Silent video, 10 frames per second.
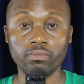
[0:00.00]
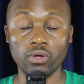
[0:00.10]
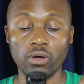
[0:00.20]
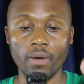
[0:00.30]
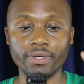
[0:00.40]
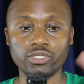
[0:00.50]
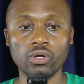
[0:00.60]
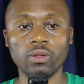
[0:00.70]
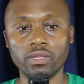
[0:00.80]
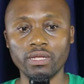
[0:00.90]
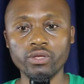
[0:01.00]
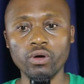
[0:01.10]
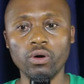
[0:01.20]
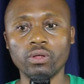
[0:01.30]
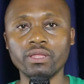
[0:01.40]
look, I was told that
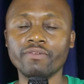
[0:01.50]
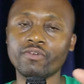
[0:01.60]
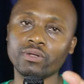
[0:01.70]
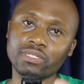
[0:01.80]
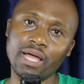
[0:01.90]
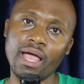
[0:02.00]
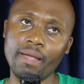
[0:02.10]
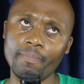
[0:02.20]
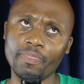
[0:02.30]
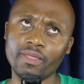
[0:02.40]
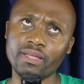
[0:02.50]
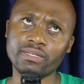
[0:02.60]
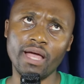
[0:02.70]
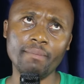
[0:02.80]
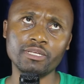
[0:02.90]
no, they've got time. The
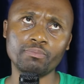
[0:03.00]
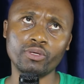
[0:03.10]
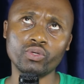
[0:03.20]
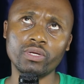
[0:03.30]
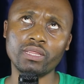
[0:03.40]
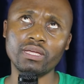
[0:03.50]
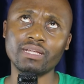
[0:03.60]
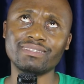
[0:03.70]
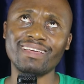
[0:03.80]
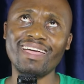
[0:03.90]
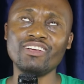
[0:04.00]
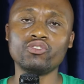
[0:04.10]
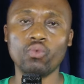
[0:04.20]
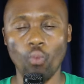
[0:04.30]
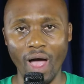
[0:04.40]
time is between, I think it's 8
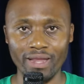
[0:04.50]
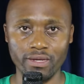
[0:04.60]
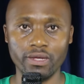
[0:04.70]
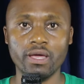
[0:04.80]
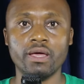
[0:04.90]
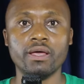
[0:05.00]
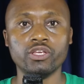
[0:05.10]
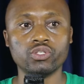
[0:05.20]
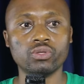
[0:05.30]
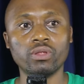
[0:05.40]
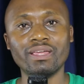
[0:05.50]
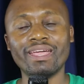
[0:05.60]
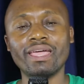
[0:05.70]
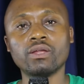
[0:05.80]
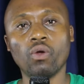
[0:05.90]
to 1. So they
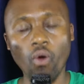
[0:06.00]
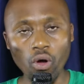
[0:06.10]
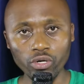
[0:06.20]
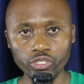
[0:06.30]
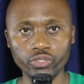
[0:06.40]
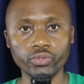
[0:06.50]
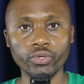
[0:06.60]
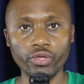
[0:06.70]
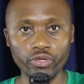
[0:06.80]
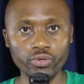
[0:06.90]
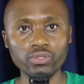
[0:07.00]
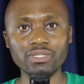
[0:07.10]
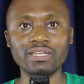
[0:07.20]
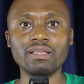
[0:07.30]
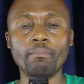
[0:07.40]
can call you
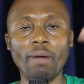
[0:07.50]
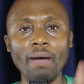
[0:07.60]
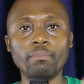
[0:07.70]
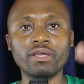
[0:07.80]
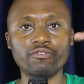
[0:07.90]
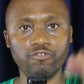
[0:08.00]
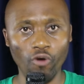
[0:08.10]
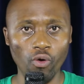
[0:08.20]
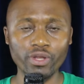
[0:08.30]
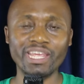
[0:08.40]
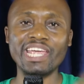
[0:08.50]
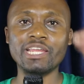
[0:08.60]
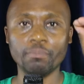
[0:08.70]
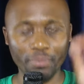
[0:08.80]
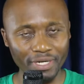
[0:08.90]
using the public phone
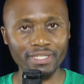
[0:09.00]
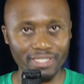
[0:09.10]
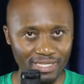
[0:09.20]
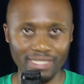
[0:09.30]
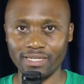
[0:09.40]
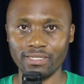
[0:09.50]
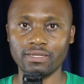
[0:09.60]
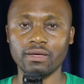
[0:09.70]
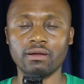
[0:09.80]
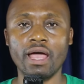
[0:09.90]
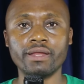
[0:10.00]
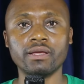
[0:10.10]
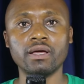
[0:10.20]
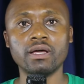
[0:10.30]
in prison, right?